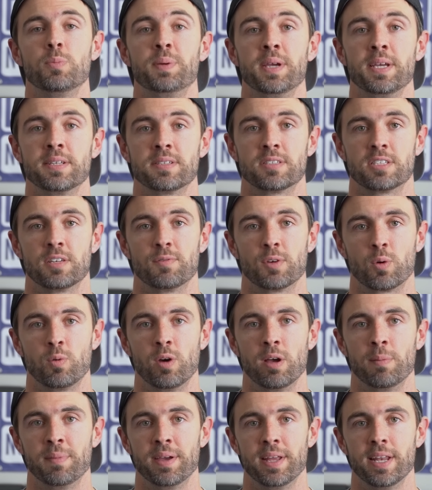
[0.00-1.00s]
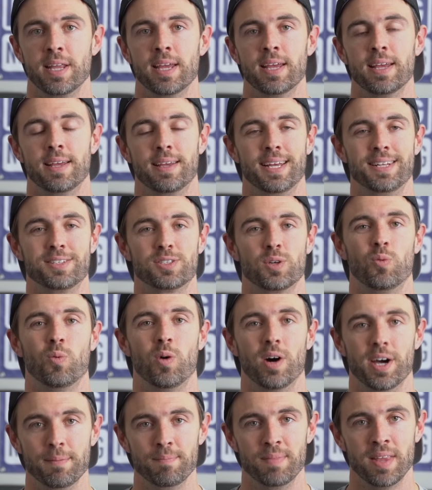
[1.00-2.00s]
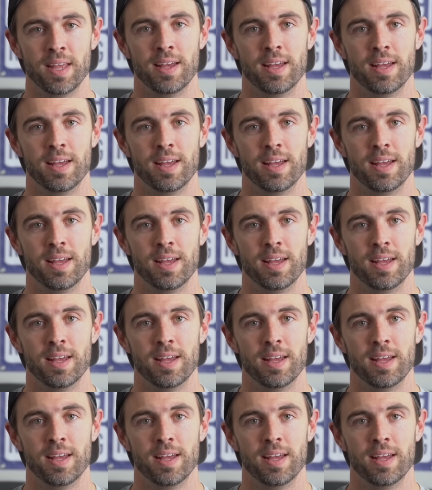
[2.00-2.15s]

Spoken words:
pieces of equipment into one.